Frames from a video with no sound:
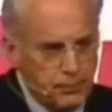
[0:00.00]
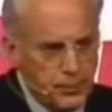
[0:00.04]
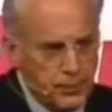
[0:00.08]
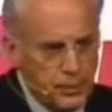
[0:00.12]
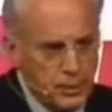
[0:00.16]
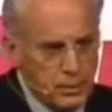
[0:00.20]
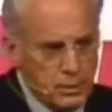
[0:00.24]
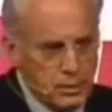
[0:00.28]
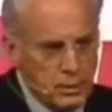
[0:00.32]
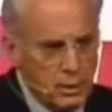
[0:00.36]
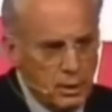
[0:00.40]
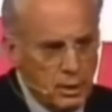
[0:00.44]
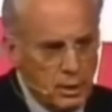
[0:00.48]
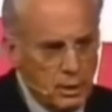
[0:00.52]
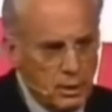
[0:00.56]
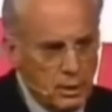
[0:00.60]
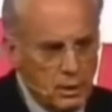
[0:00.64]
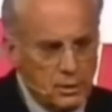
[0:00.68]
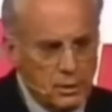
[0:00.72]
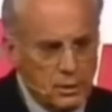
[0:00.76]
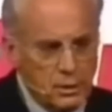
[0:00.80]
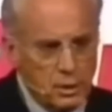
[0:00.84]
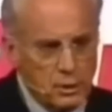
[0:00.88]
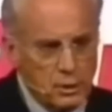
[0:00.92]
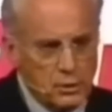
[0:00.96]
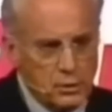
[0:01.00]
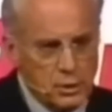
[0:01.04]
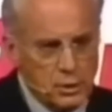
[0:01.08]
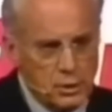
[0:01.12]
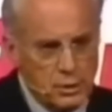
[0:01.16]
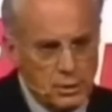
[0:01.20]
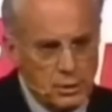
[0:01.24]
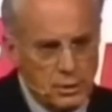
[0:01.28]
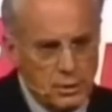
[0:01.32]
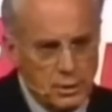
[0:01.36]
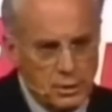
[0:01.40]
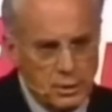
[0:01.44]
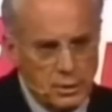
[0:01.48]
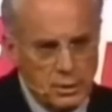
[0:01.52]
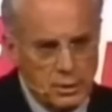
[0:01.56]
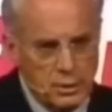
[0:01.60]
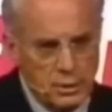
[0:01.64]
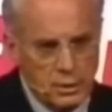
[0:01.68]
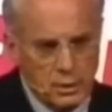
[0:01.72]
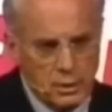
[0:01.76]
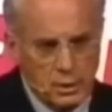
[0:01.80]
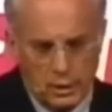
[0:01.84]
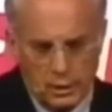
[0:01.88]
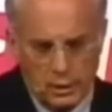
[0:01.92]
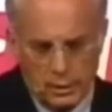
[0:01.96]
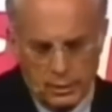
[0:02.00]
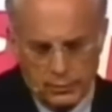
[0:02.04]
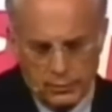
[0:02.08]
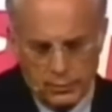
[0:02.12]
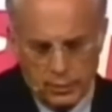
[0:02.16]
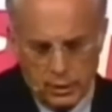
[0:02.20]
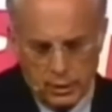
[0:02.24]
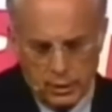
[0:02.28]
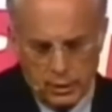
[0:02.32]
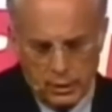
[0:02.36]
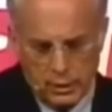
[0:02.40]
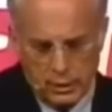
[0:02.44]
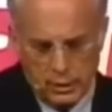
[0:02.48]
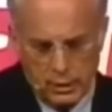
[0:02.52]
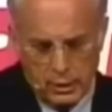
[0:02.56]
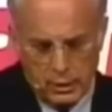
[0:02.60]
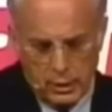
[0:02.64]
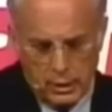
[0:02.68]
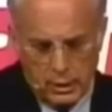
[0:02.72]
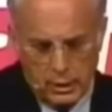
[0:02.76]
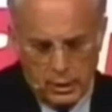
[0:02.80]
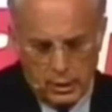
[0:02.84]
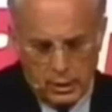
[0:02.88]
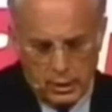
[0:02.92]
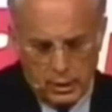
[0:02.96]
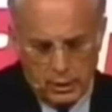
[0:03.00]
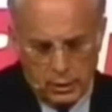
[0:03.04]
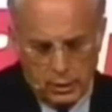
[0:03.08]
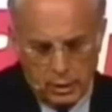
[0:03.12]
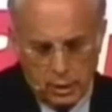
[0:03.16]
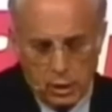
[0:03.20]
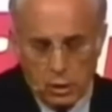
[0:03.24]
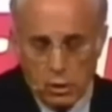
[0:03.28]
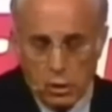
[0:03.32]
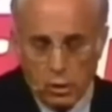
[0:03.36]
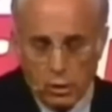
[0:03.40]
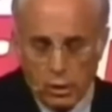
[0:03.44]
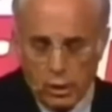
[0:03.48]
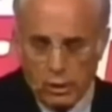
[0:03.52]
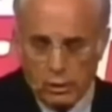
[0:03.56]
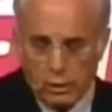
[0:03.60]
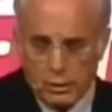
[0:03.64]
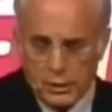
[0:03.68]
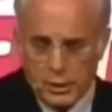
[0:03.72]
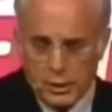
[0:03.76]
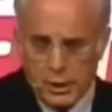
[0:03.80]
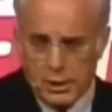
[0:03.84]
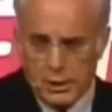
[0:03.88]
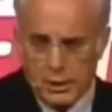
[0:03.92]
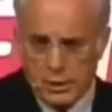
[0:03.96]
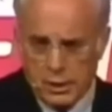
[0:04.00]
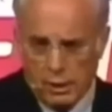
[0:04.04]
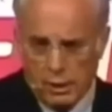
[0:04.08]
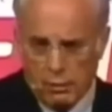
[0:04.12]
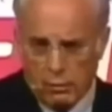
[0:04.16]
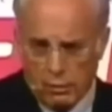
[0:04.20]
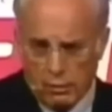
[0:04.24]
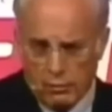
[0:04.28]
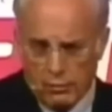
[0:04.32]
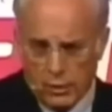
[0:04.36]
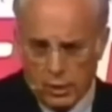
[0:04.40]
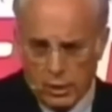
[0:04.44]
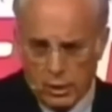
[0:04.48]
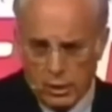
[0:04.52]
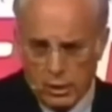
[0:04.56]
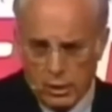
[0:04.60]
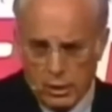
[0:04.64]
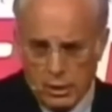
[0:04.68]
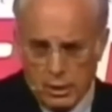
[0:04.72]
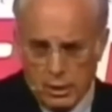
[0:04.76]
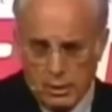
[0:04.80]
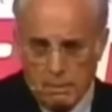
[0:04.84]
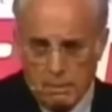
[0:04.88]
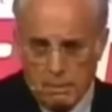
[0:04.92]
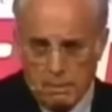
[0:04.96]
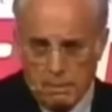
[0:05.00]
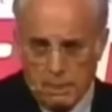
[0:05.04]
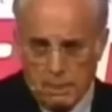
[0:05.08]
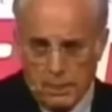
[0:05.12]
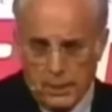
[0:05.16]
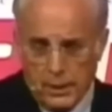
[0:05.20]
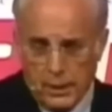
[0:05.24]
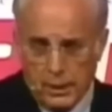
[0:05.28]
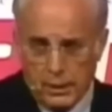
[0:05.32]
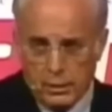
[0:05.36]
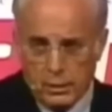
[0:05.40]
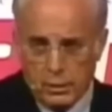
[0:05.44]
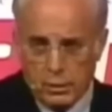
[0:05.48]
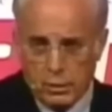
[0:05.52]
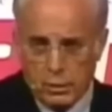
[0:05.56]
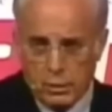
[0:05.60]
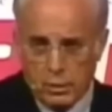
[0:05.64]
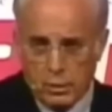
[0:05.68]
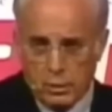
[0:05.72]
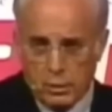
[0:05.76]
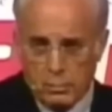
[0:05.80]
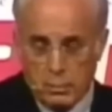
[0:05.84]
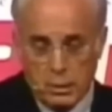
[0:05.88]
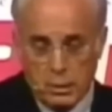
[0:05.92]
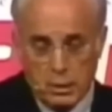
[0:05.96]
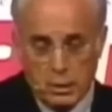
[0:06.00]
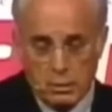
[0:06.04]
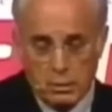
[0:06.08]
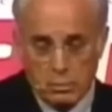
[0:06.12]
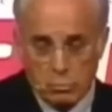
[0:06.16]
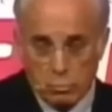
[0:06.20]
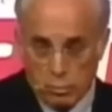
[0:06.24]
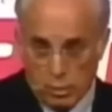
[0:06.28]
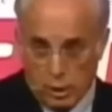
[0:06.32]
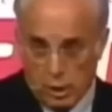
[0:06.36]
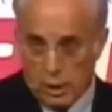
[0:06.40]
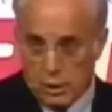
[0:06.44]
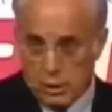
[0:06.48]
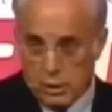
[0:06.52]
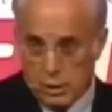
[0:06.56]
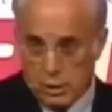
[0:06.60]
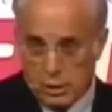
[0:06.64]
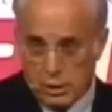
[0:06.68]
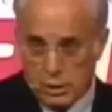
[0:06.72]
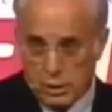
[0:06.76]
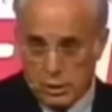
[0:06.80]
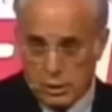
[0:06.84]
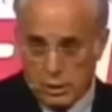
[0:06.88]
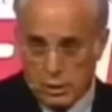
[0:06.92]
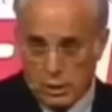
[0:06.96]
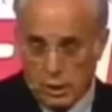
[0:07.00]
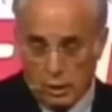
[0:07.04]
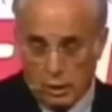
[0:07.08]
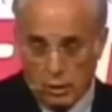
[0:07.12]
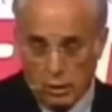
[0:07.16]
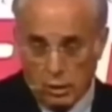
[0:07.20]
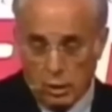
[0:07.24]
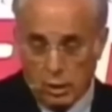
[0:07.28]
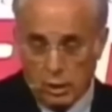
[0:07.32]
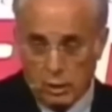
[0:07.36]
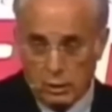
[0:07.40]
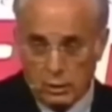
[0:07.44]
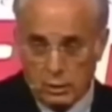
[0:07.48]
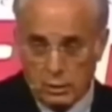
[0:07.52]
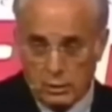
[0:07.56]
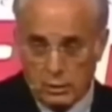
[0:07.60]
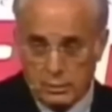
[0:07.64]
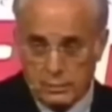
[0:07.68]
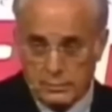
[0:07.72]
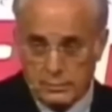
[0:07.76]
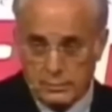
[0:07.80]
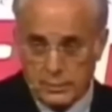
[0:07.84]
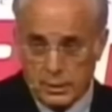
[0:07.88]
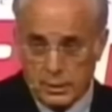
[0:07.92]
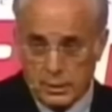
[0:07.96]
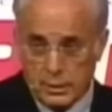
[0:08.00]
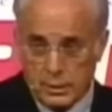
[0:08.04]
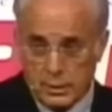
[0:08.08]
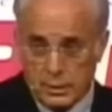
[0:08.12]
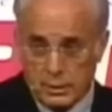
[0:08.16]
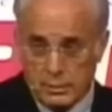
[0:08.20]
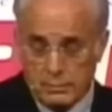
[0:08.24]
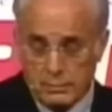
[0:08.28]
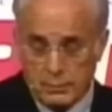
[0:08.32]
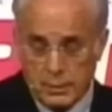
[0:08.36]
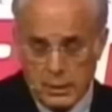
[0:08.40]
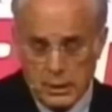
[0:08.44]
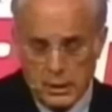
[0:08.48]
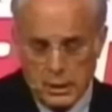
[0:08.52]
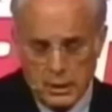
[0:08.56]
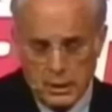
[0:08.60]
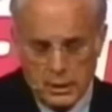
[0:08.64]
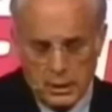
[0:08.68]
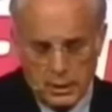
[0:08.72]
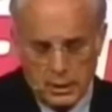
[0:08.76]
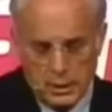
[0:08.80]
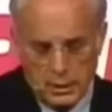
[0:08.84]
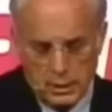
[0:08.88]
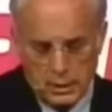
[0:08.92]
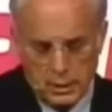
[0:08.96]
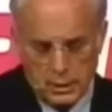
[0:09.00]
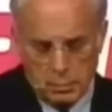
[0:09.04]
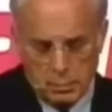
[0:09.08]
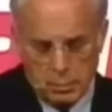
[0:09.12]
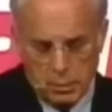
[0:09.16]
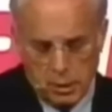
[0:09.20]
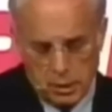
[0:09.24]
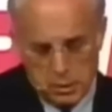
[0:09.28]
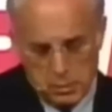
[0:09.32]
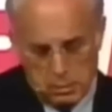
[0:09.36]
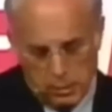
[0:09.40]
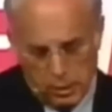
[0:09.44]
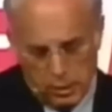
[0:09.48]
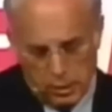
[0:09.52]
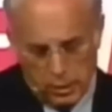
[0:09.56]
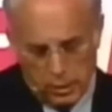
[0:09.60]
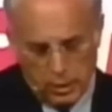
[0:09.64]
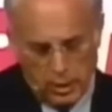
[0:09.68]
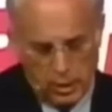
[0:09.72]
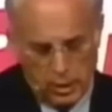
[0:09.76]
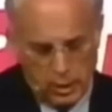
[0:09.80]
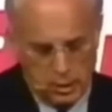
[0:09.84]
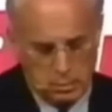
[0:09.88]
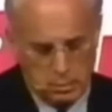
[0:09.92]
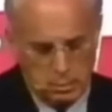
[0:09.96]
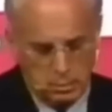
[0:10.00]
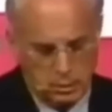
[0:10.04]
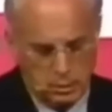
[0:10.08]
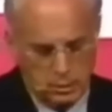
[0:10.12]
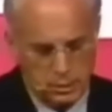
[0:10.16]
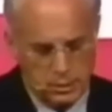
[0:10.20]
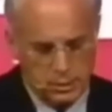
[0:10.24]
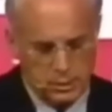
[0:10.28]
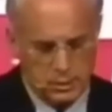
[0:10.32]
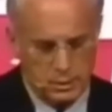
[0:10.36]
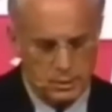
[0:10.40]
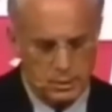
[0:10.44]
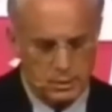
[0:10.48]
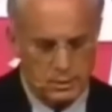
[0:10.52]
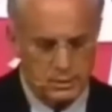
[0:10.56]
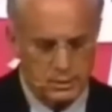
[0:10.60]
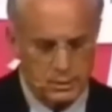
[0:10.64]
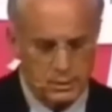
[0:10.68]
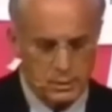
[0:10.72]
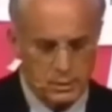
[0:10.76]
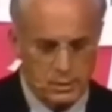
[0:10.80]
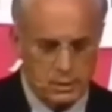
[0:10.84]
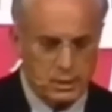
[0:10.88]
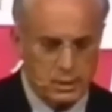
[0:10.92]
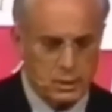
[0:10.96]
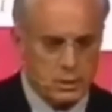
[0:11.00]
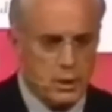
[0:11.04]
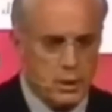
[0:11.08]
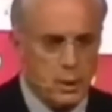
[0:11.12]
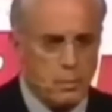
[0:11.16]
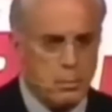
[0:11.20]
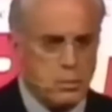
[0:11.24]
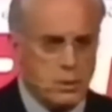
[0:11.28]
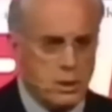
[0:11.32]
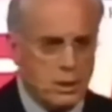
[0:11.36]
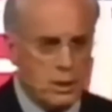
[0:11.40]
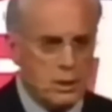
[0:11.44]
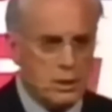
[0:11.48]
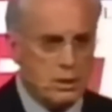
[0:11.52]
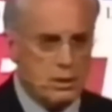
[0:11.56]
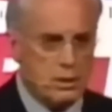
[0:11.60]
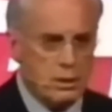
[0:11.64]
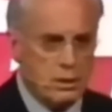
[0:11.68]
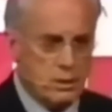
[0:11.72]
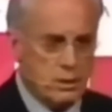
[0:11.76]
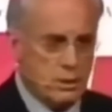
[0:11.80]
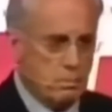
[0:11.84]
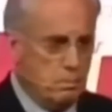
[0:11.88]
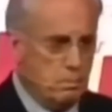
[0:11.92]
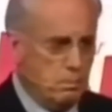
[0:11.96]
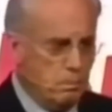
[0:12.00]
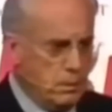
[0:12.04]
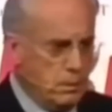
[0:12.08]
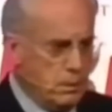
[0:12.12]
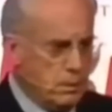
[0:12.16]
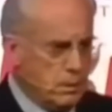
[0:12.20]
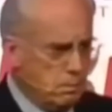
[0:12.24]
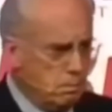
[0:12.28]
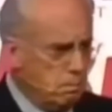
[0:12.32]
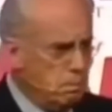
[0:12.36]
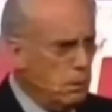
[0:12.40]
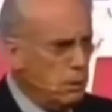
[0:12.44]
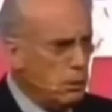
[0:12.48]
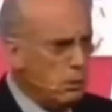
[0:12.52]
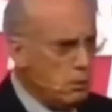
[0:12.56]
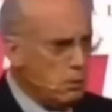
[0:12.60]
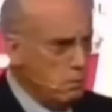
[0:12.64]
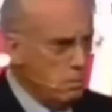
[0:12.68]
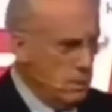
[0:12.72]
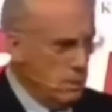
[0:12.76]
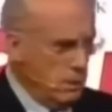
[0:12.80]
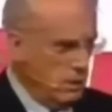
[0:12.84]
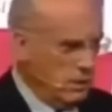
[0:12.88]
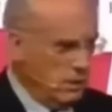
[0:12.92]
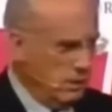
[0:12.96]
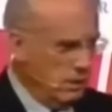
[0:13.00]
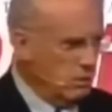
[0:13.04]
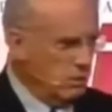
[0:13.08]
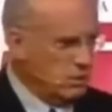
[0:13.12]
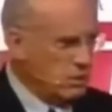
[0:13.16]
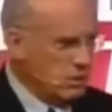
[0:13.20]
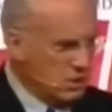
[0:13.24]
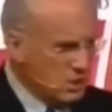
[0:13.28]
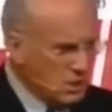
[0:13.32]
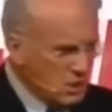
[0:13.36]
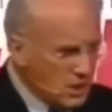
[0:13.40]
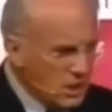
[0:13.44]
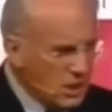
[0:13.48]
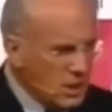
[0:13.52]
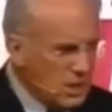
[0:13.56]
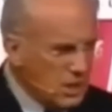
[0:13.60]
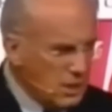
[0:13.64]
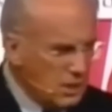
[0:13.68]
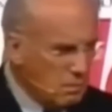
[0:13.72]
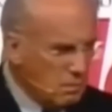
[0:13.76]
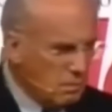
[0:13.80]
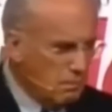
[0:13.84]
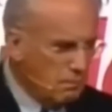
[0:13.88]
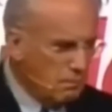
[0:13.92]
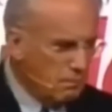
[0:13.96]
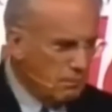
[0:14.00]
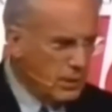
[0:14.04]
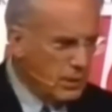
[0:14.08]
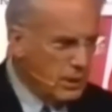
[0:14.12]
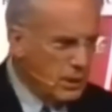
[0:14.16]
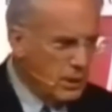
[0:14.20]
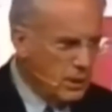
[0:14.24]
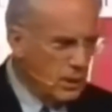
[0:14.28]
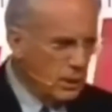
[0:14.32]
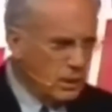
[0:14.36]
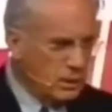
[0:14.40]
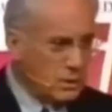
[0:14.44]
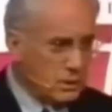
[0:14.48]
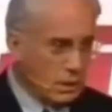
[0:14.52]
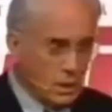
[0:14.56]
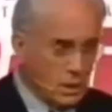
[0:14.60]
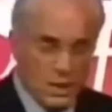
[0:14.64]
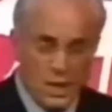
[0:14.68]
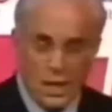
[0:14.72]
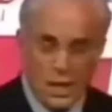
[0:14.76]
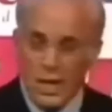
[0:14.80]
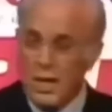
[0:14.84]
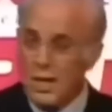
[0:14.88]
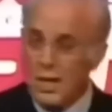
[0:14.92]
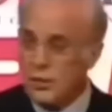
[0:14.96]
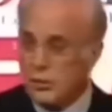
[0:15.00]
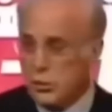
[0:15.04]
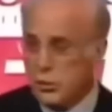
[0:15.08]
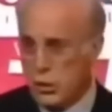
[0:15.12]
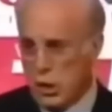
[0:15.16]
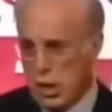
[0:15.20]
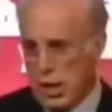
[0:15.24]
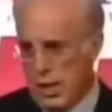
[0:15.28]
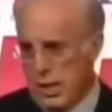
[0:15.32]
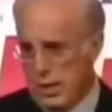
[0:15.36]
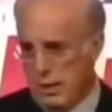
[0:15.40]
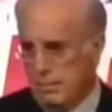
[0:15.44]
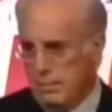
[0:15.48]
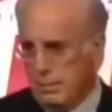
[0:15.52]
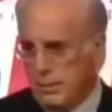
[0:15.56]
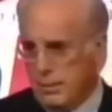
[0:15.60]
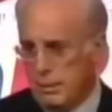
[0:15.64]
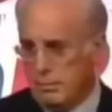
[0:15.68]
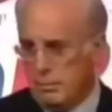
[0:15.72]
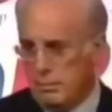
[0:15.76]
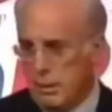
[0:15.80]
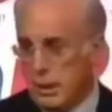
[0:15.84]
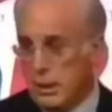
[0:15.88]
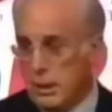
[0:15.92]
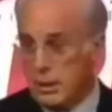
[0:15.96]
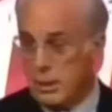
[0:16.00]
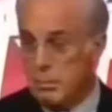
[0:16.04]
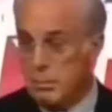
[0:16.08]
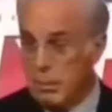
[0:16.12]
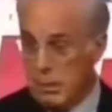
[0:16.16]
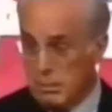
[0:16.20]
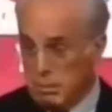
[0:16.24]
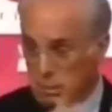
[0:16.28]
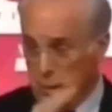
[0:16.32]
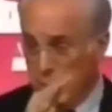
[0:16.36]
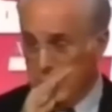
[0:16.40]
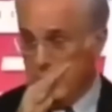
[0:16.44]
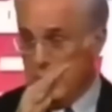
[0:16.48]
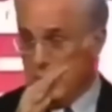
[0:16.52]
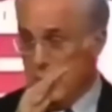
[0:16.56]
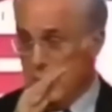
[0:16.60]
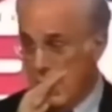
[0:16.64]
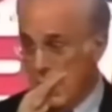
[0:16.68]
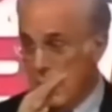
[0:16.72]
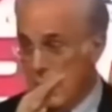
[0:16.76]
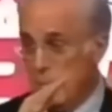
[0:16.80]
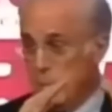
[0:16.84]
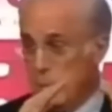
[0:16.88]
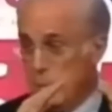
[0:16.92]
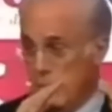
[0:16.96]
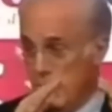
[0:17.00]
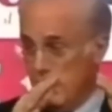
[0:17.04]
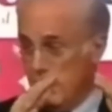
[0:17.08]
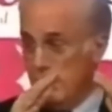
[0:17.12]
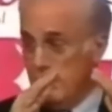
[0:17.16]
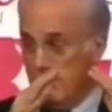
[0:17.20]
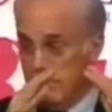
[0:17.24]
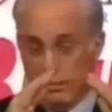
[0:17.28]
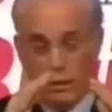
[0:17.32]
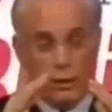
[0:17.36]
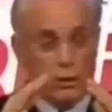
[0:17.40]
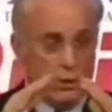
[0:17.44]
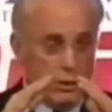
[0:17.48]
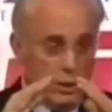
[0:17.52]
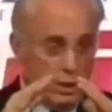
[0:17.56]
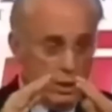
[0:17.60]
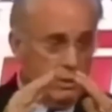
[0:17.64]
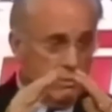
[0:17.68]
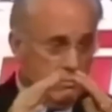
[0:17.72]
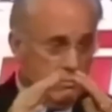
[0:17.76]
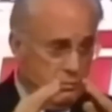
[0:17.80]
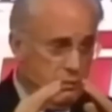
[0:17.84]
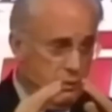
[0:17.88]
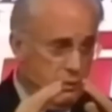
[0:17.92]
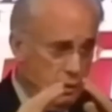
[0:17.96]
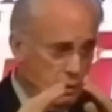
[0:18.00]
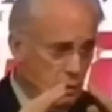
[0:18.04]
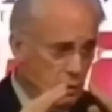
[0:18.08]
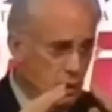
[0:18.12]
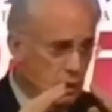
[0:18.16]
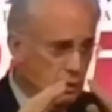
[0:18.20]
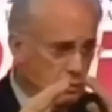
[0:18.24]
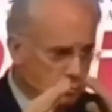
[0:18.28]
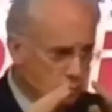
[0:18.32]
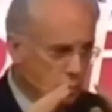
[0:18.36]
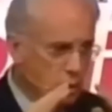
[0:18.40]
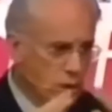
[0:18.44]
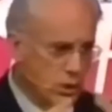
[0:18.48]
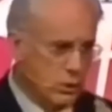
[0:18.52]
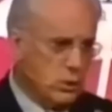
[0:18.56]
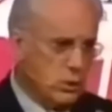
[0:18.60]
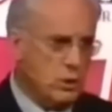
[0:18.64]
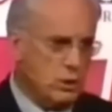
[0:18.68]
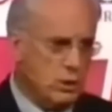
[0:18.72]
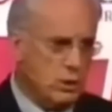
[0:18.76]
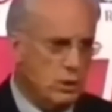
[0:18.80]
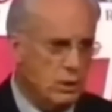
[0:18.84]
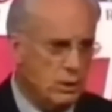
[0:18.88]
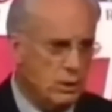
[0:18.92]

It's not an indulgent kind of thing. There are no guarantees, however, that you're going to be rich at all. The prosperity gospel is a deception. It's a pyramid, you know, it's a scheme. It's a con job that makes the people at the top very, very rich.